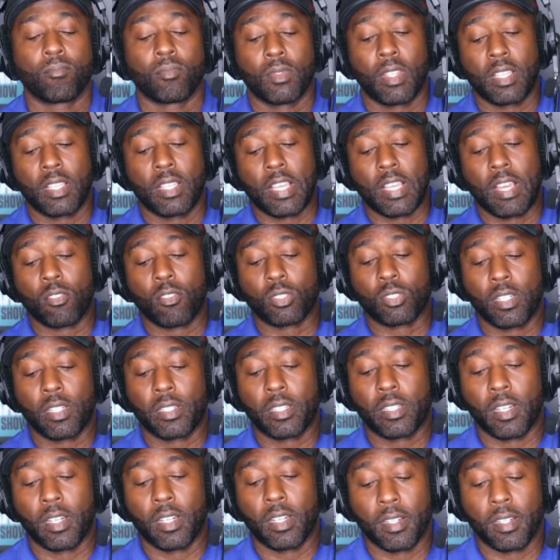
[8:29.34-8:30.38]
That sounds
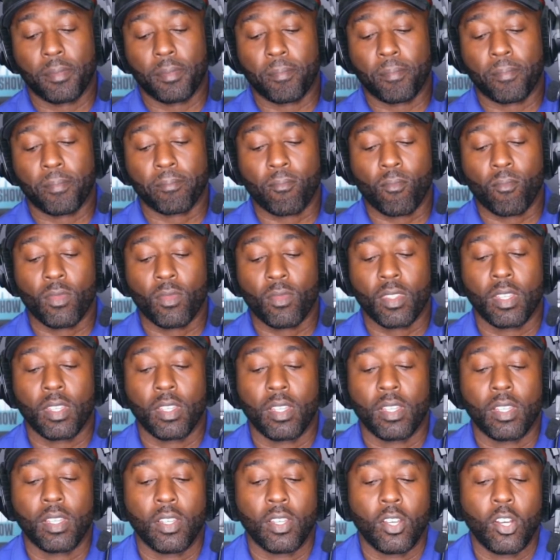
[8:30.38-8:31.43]
good. Um,
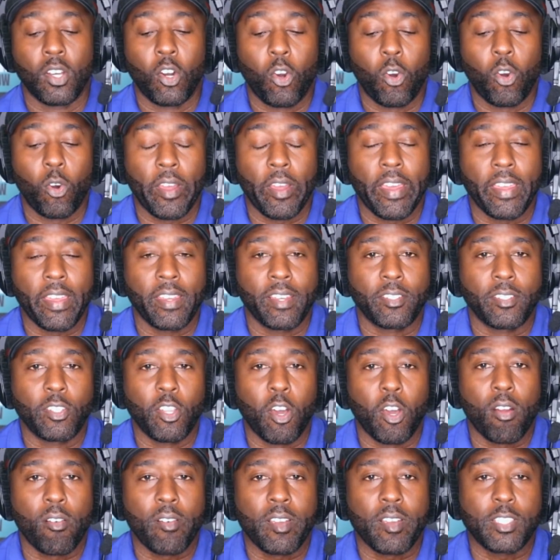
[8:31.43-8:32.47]
Jorge
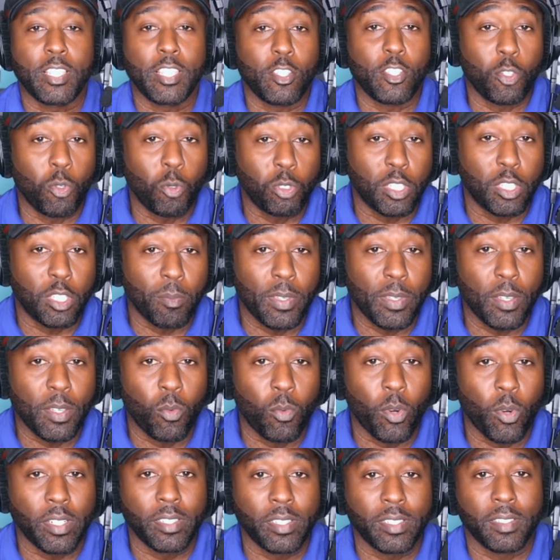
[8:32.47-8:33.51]
Linares, he used to be
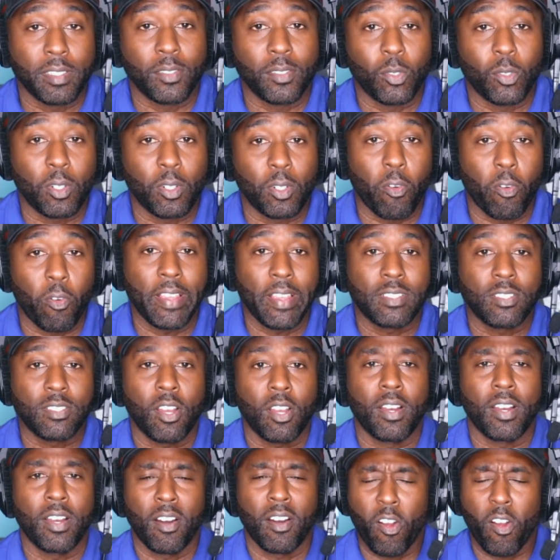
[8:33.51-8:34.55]
one of the greats.
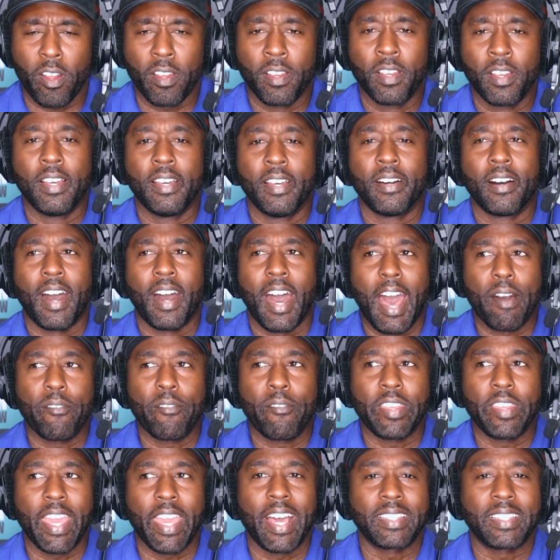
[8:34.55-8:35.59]

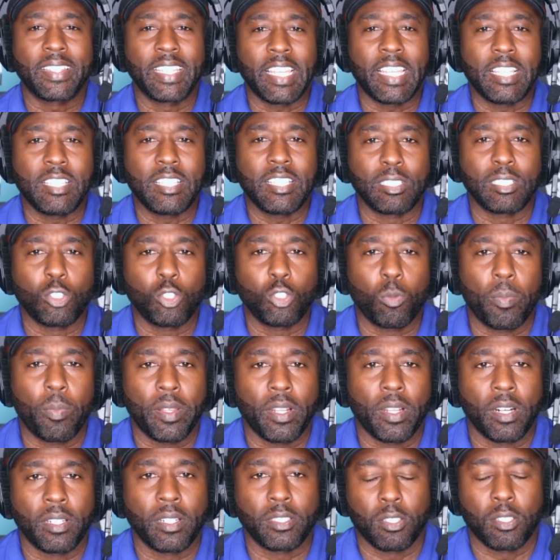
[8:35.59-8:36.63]
Javier, I think he's a little
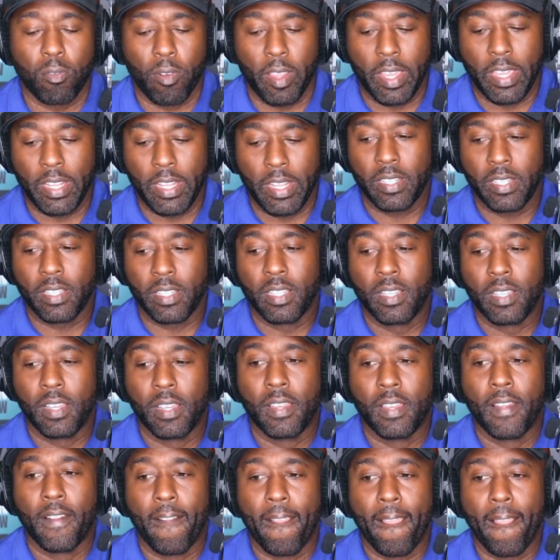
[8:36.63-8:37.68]
bit underrated.
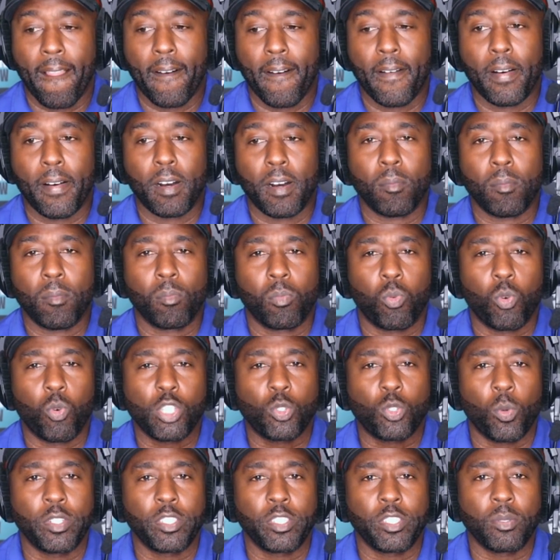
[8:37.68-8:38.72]
Um,
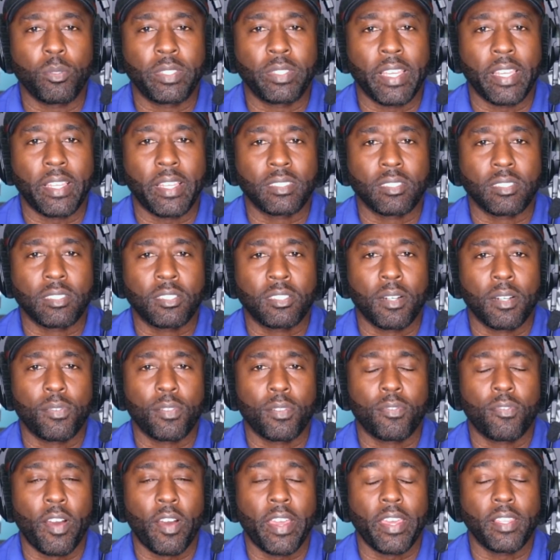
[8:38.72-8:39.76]
which one do you think is a
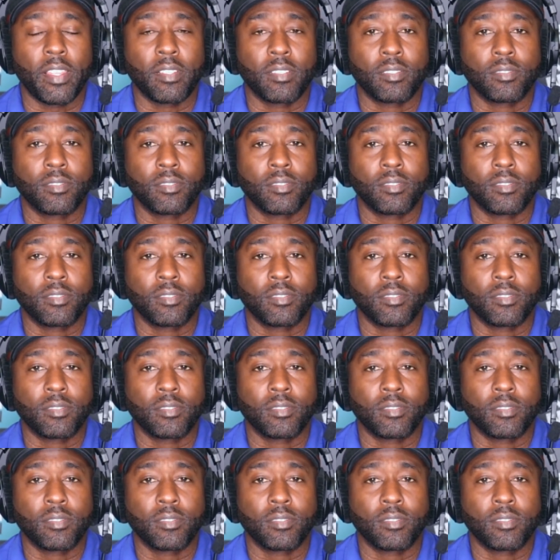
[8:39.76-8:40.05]
tougher fight?